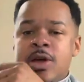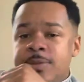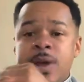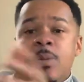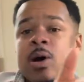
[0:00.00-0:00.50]

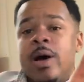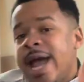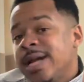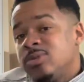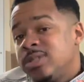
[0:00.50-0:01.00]
People gonna
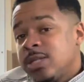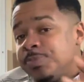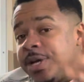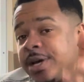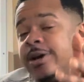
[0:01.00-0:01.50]
hate you just
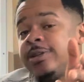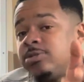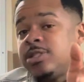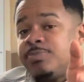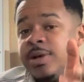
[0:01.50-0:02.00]
because
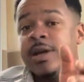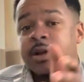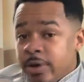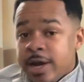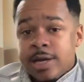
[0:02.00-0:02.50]
you just being
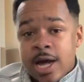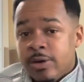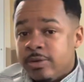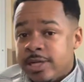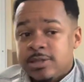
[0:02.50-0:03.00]
great,
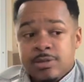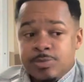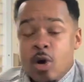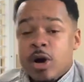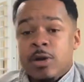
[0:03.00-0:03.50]
dog. This is
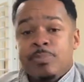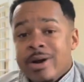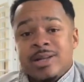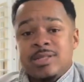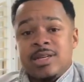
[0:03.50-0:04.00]
part of the
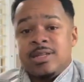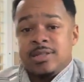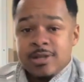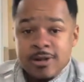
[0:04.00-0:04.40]
process.